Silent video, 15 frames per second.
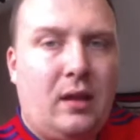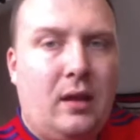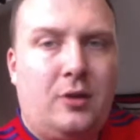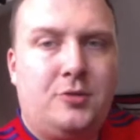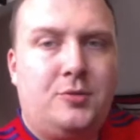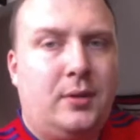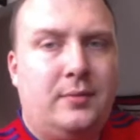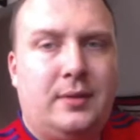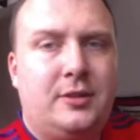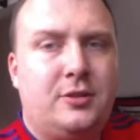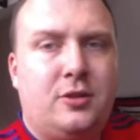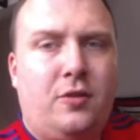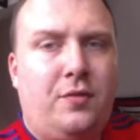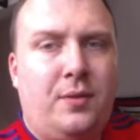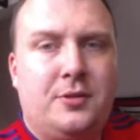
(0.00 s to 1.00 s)
I try they
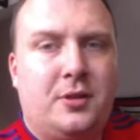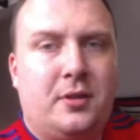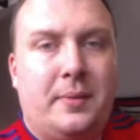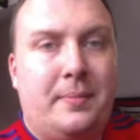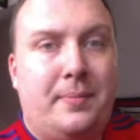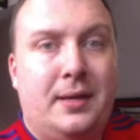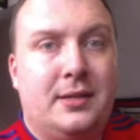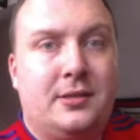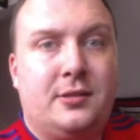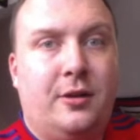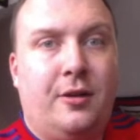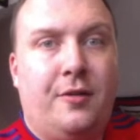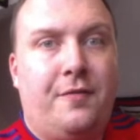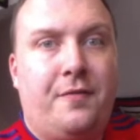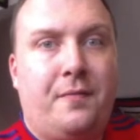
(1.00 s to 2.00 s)
score for this, I'm gonna be pissed
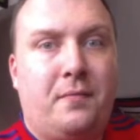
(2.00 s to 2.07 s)
off.